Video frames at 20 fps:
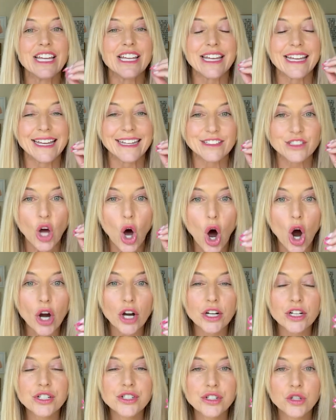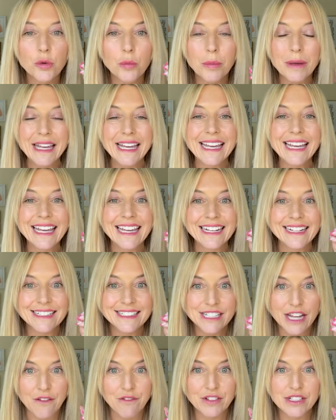it's hard to be in a
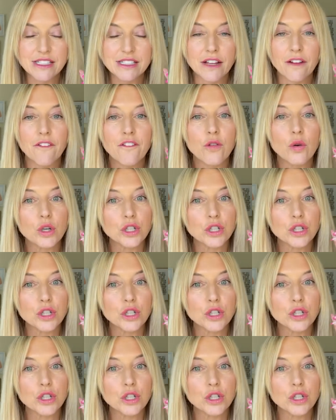deficit for